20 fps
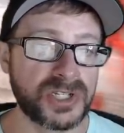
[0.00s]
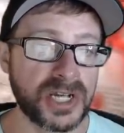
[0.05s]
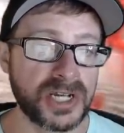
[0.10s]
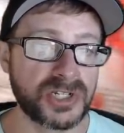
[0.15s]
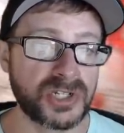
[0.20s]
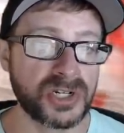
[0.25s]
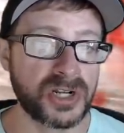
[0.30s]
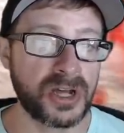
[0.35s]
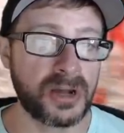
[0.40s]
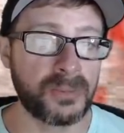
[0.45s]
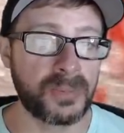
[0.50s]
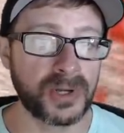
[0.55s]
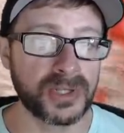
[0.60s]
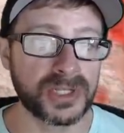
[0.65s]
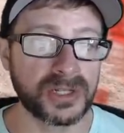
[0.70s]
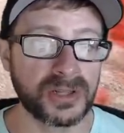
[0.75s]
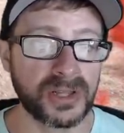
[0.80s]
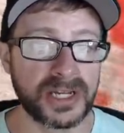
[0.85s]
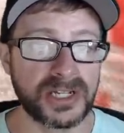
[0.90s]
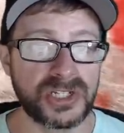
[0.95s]
station up on
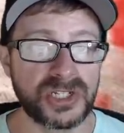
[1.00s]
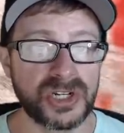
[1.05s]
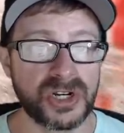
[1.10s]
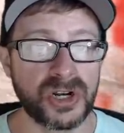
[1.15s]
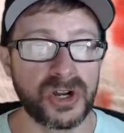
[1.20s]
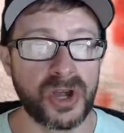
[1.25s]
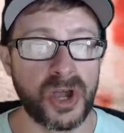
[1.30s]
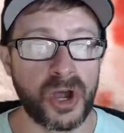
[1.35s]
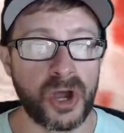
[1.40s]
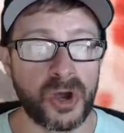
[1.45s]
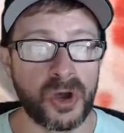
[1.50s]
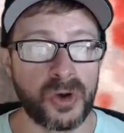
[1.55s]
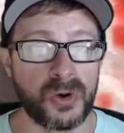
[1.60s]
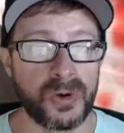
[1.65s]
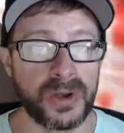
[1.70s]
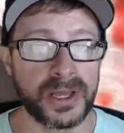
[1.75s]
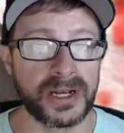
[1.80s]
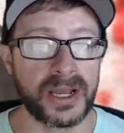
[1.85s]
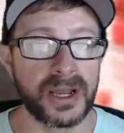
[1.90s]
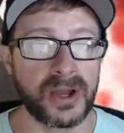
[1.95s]
the glacier.
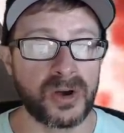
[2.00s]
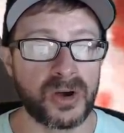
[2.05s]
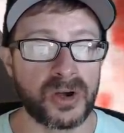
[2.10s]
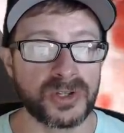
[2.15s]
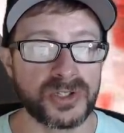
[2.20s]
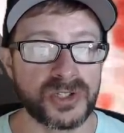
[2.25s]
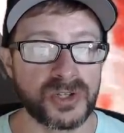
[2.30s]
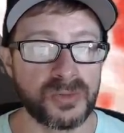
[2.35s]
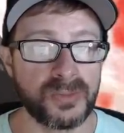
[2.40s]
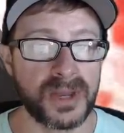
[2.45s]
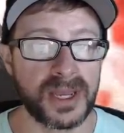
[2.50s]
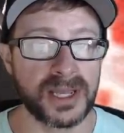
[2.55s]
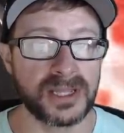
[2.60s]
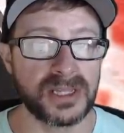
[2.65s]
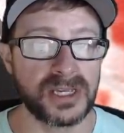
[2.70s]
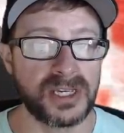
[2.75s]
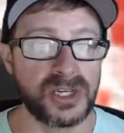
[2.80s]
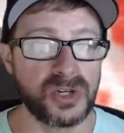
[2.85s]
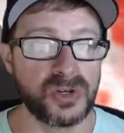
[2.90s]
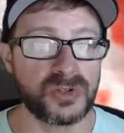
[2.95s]
Oh, and I also made
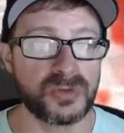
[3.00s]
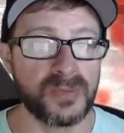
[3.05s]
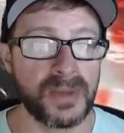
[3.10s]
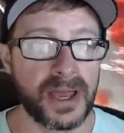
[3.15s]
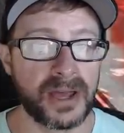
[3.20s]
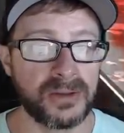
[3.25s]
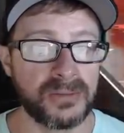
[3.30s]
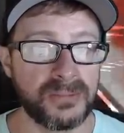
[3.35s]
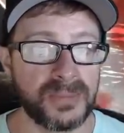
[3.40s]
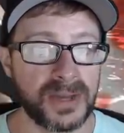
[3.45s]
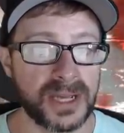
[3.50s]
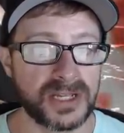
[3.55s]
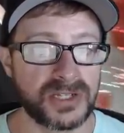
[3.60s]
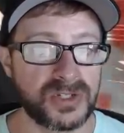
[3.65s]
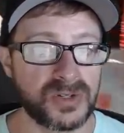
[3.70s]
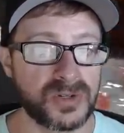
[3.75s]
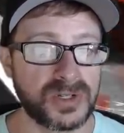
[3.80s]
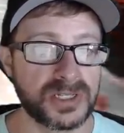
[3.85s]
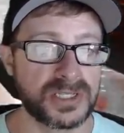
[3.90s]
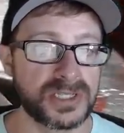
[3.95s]
the huge mountain
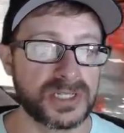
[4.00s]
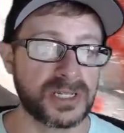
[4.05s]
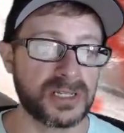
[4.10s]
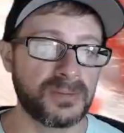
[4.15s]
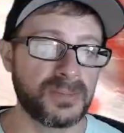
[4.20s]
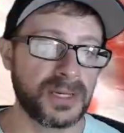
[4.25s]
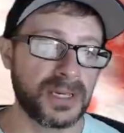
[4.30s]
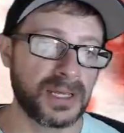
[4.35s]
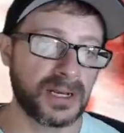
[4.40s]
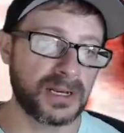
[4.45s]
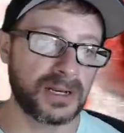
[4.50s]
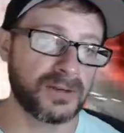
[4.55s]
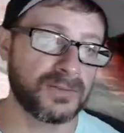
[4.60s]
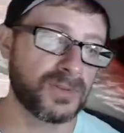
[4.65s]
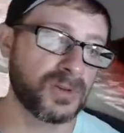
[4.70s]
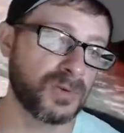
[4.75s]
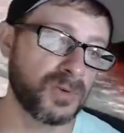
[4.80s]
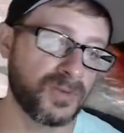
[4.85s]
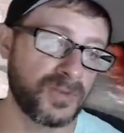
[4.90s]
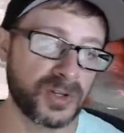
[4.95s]
base you can see in the beginning
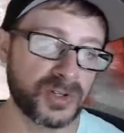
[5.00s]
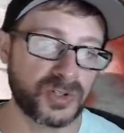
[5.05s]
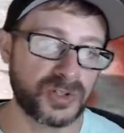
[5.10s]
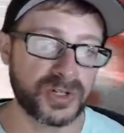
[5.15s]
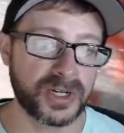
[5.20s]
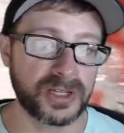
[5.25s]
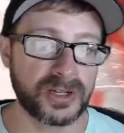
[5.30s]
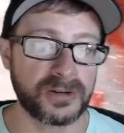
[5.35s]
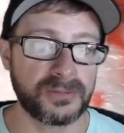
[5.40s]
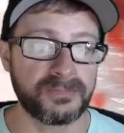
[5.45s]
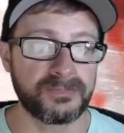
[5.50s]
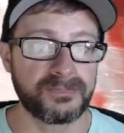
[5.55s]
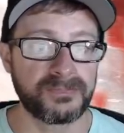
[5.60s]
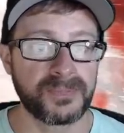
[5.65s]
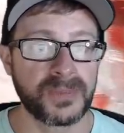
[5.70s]
of the reveal trailer.